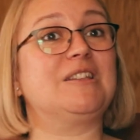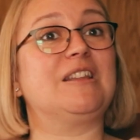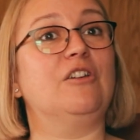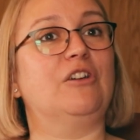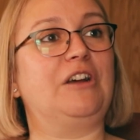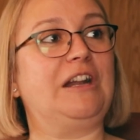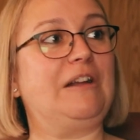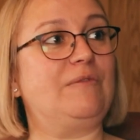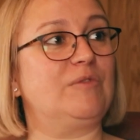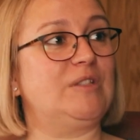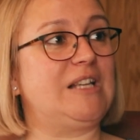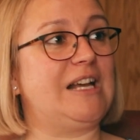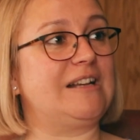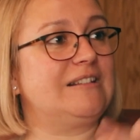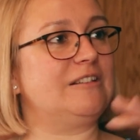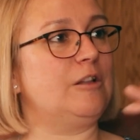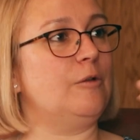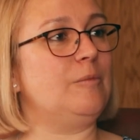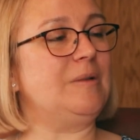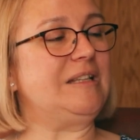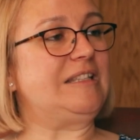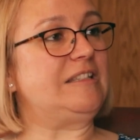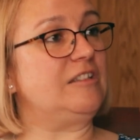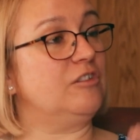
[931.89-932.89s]
They're not going to have a tax
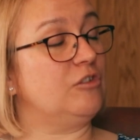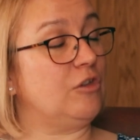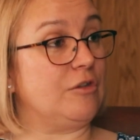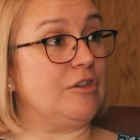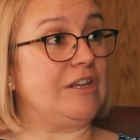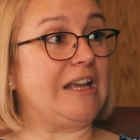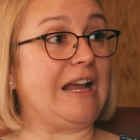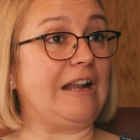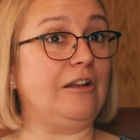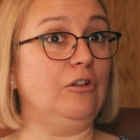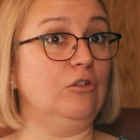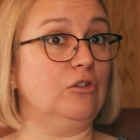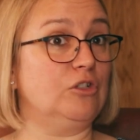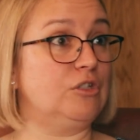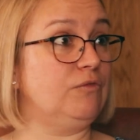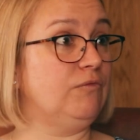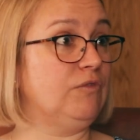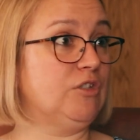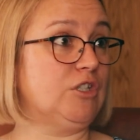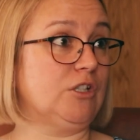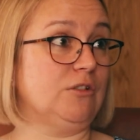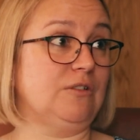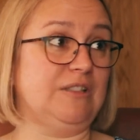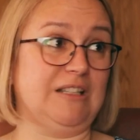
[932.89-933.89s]
liability. So you can look to
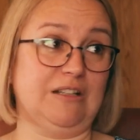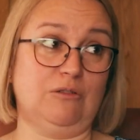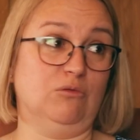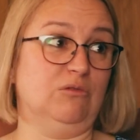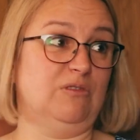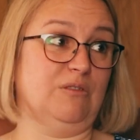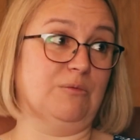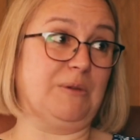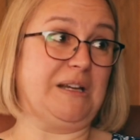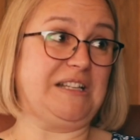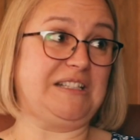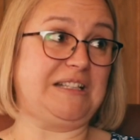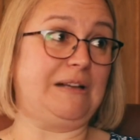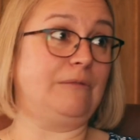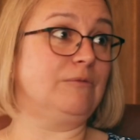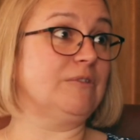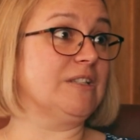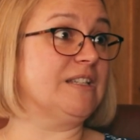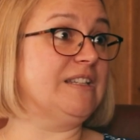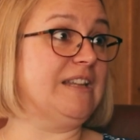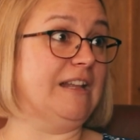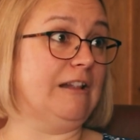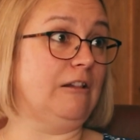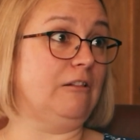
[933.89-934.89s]
reduce it all the way down
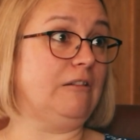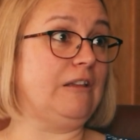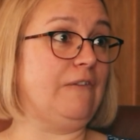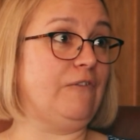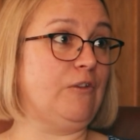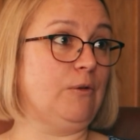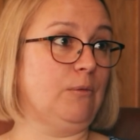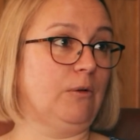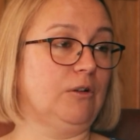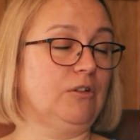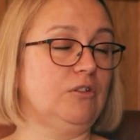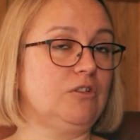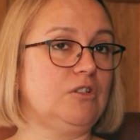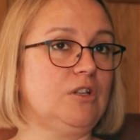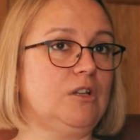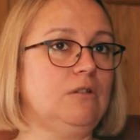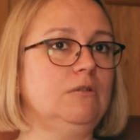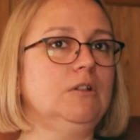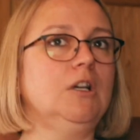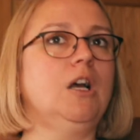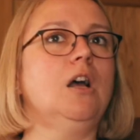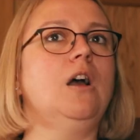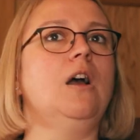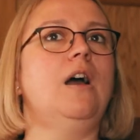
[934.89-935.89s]
to nil if you want
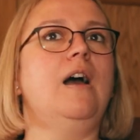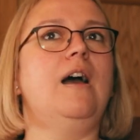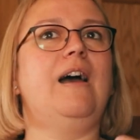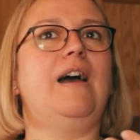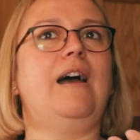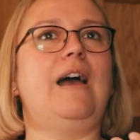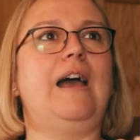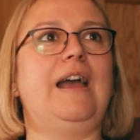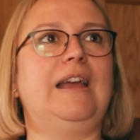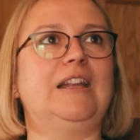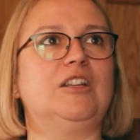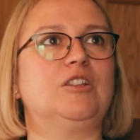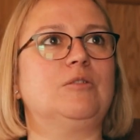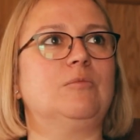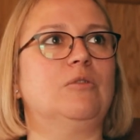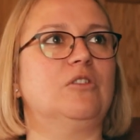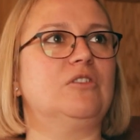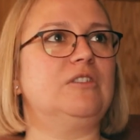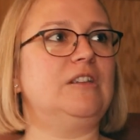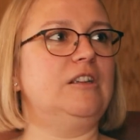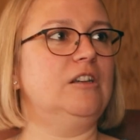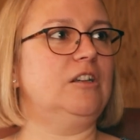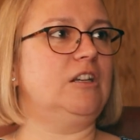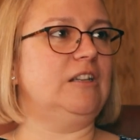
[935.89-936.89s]
to.
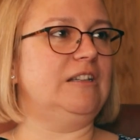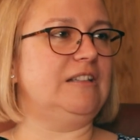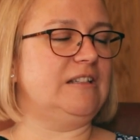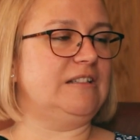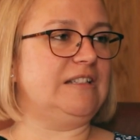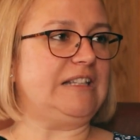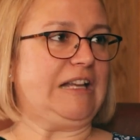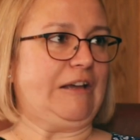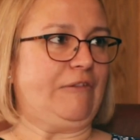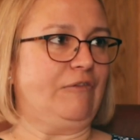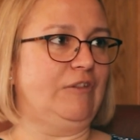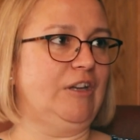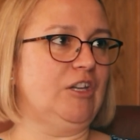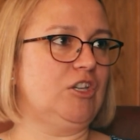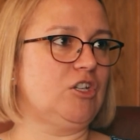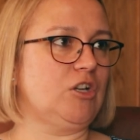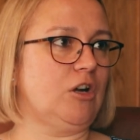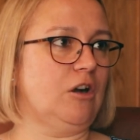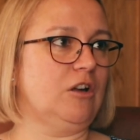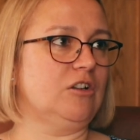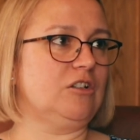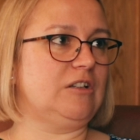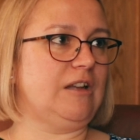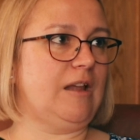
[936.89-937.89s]
HMRC are going to definitely
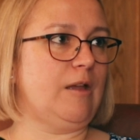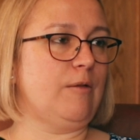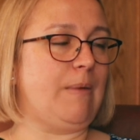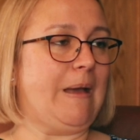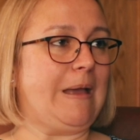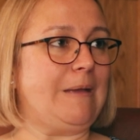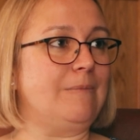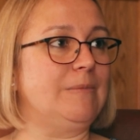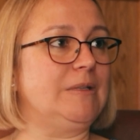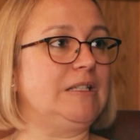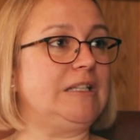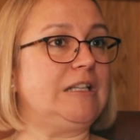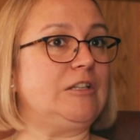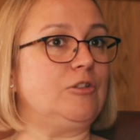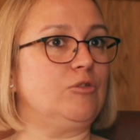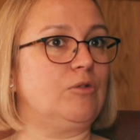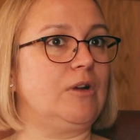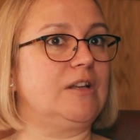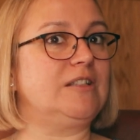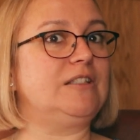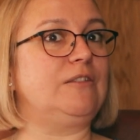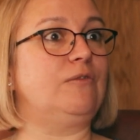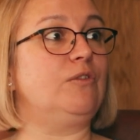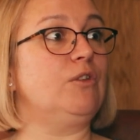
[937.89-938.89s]
charge late payment
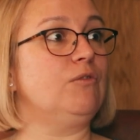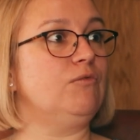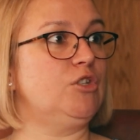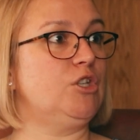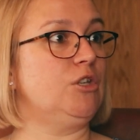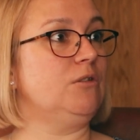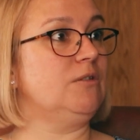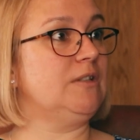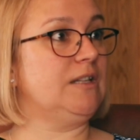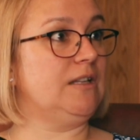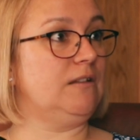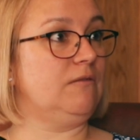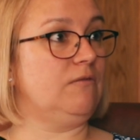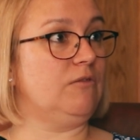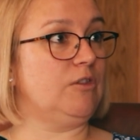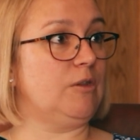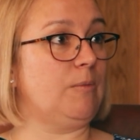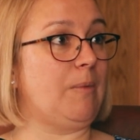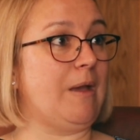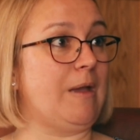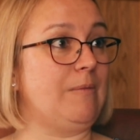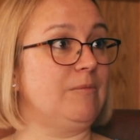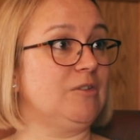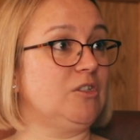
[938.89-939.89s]
interest if you reduce
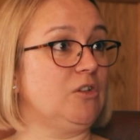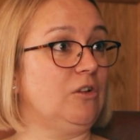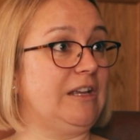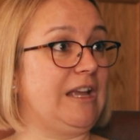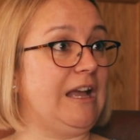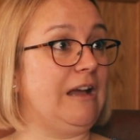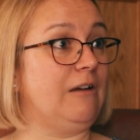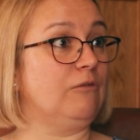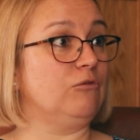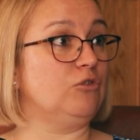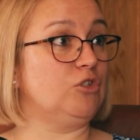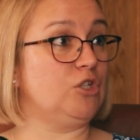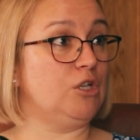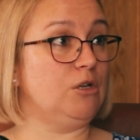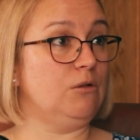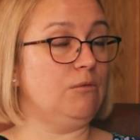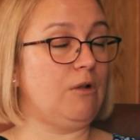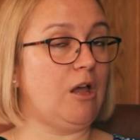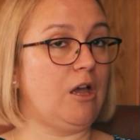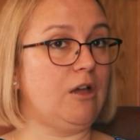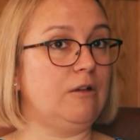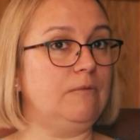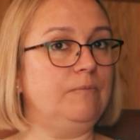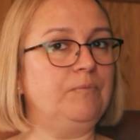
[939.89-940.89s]
the payments on account too
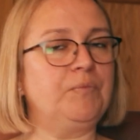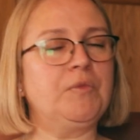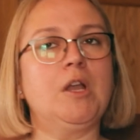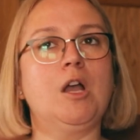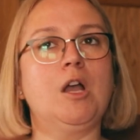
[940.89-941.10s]
low.